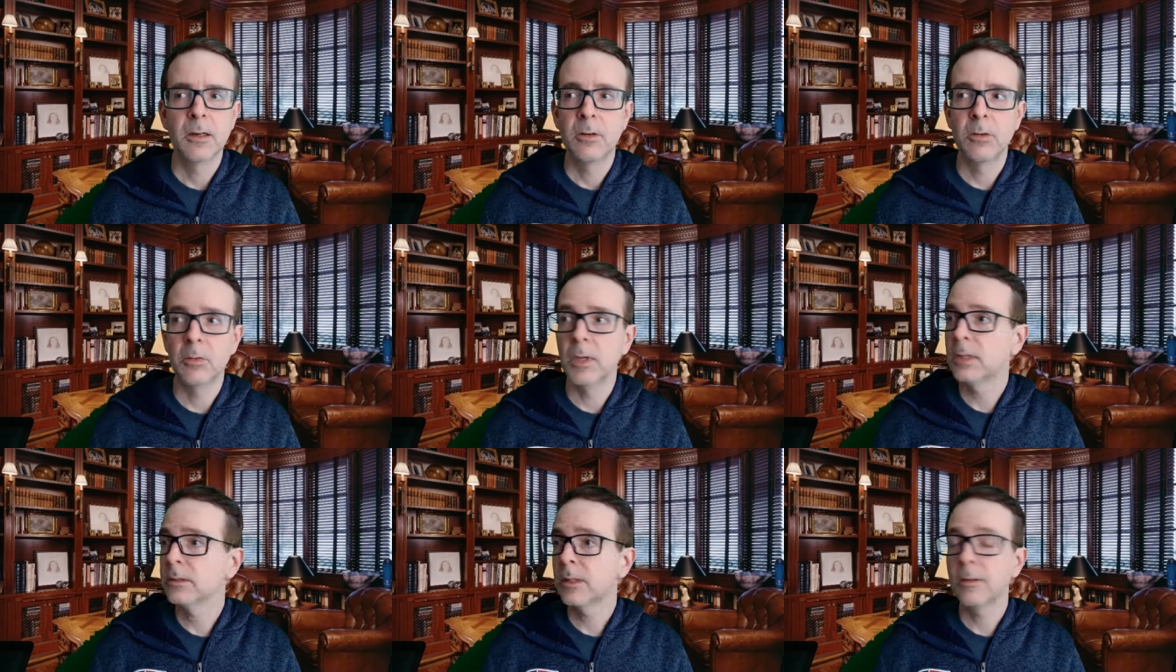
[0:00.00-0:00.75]

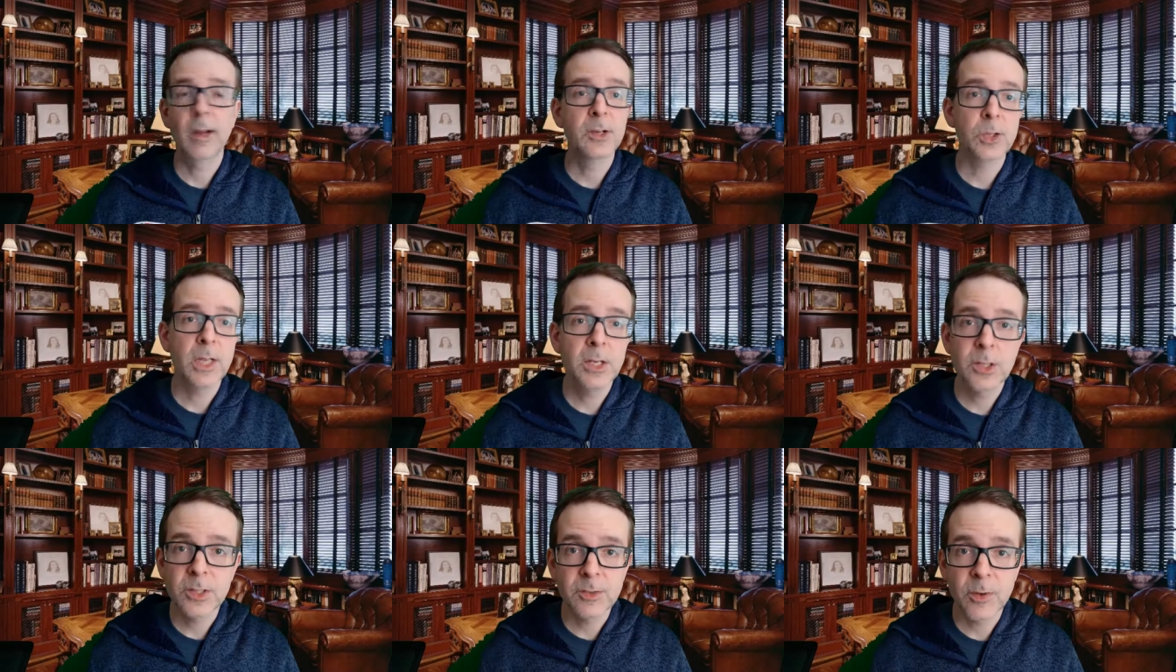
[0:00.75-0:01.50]
Well,
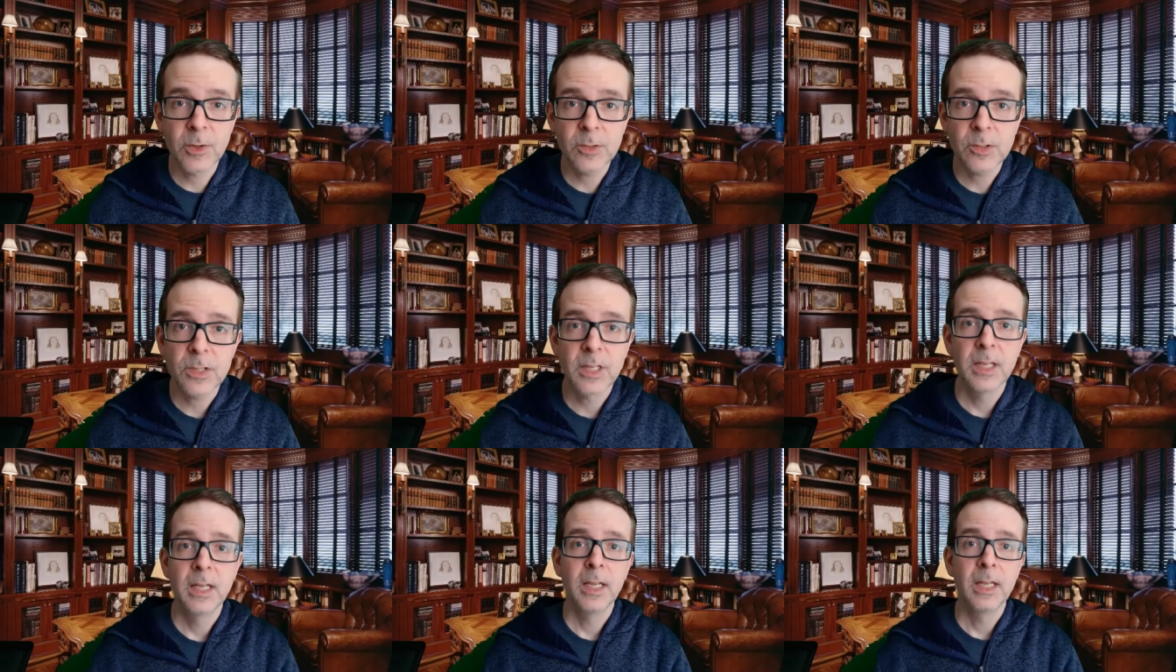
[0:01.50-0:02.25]
congratulations, folks.
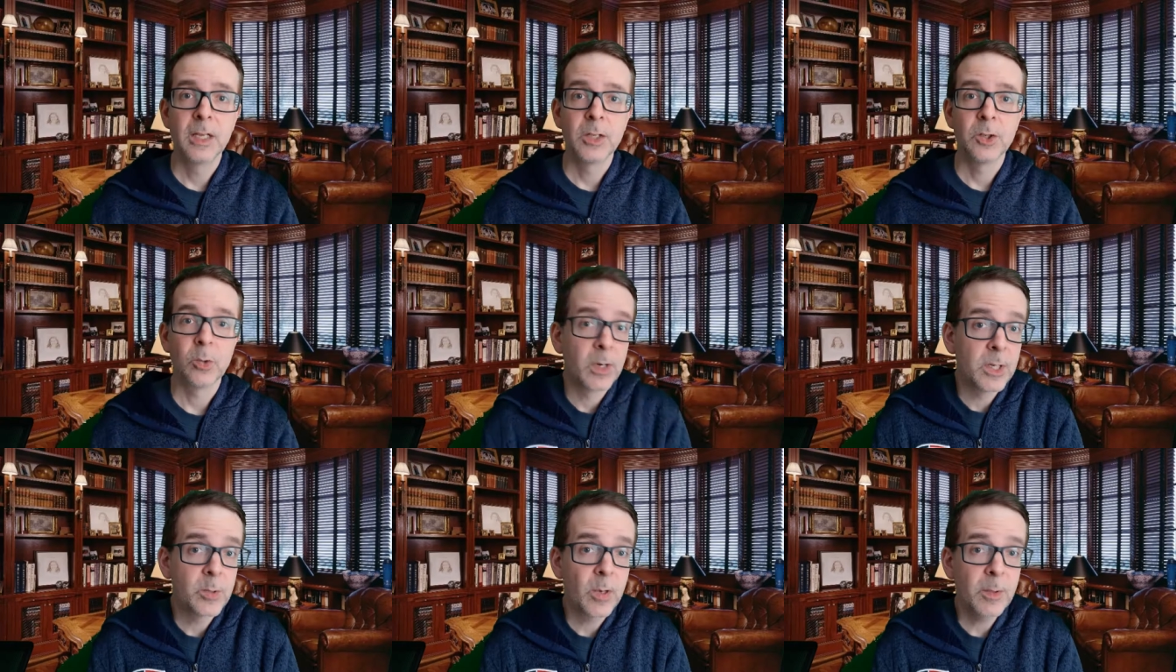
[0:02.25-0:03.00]

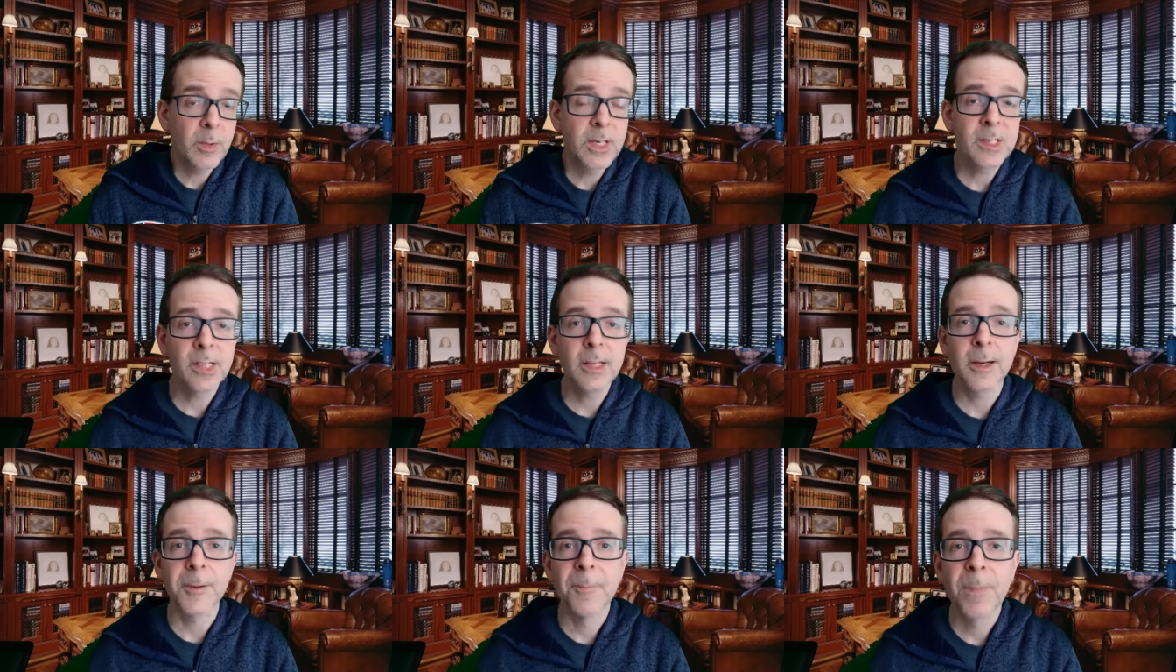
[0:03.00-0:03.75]
2021 is
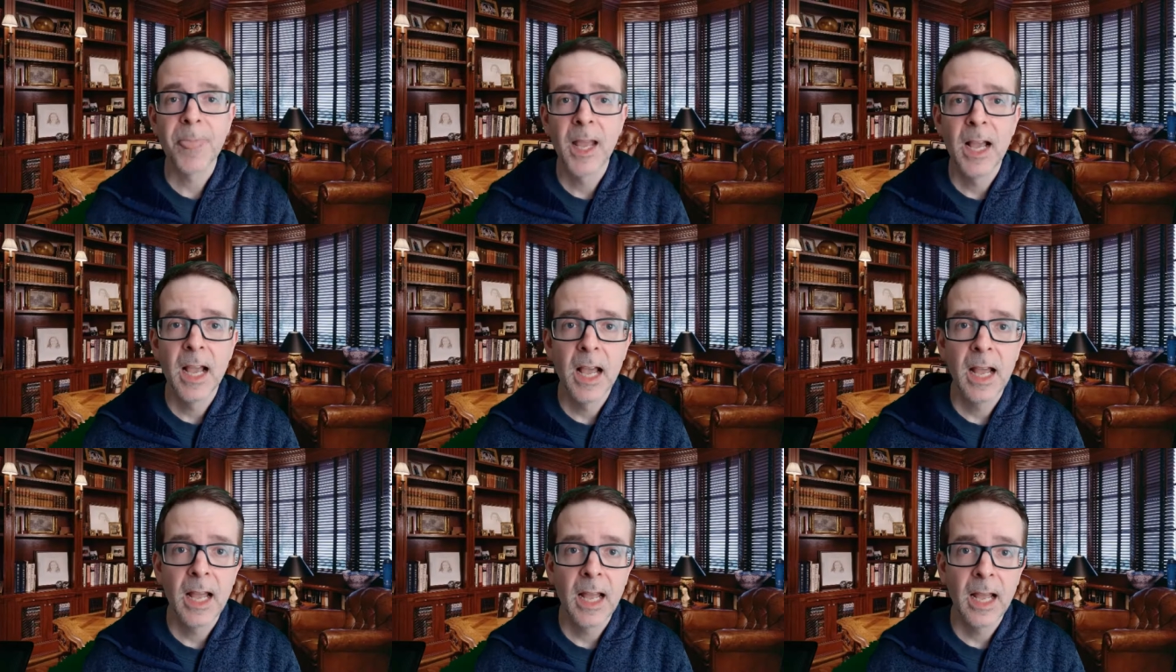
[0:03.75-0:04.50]
here
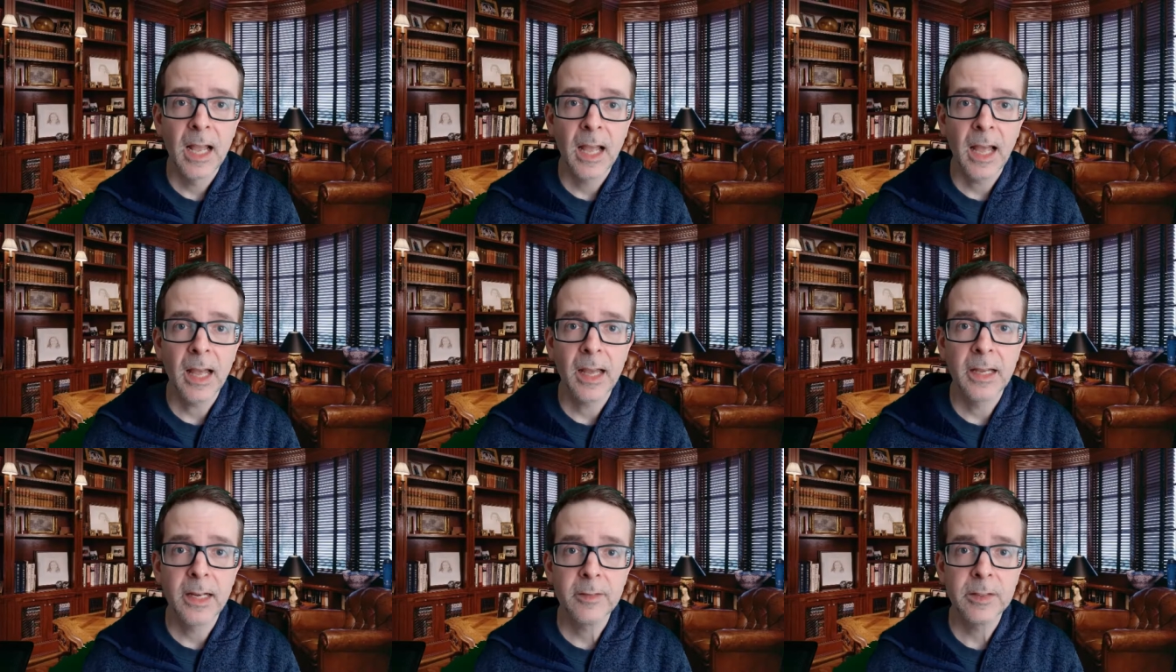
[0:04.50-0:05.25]

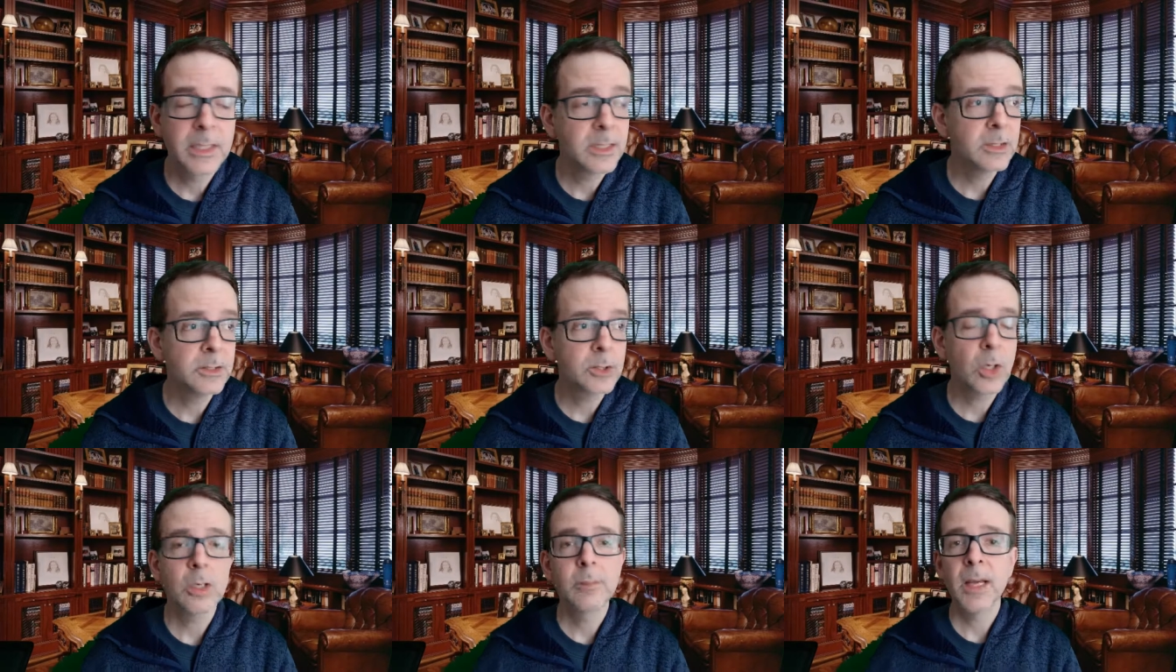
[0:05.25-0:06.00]
and everything's
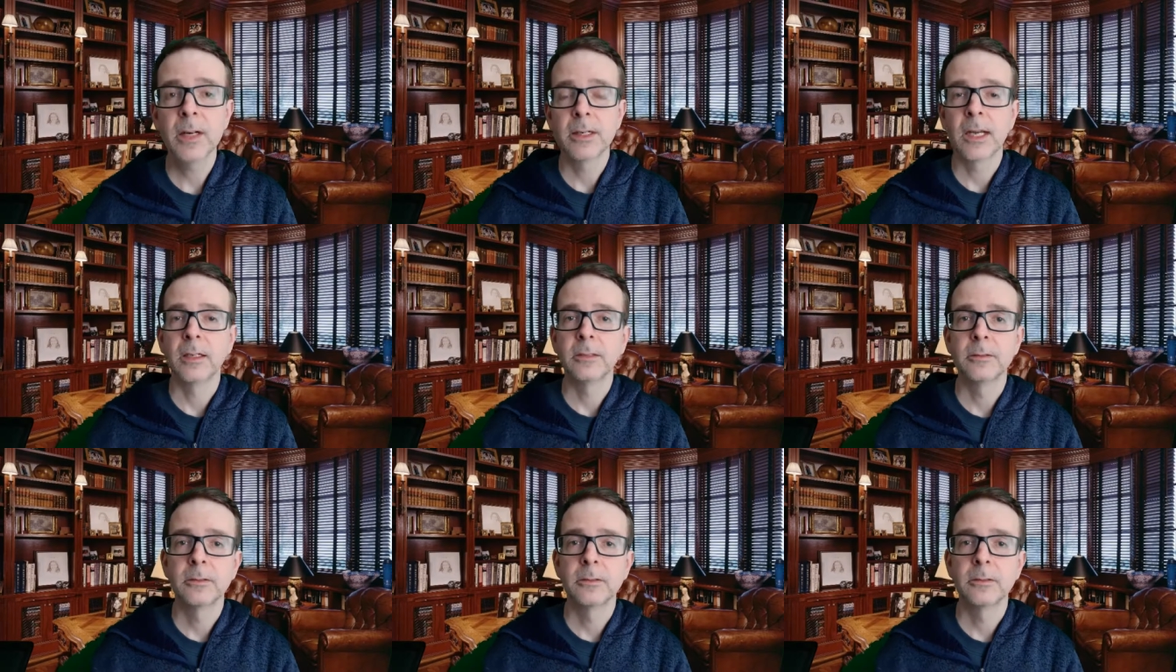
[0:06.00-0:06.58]
all better now.